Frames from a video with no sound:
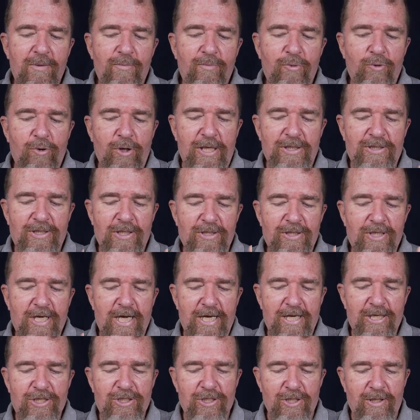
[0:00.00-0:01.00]

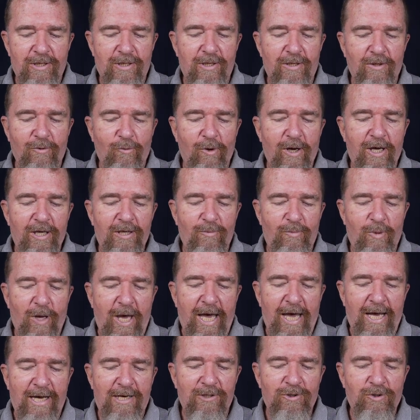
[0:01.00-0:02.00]
presentation and the way the
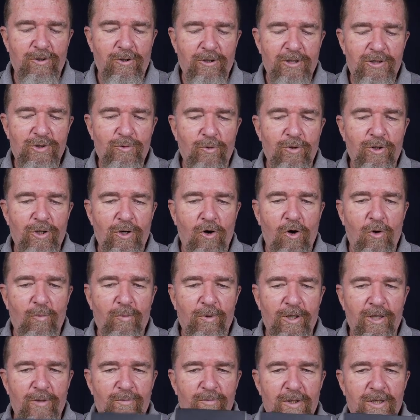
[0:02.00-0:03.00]
package looks when you
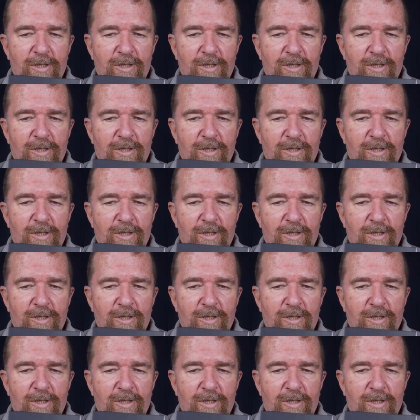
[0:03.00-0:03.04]
open it.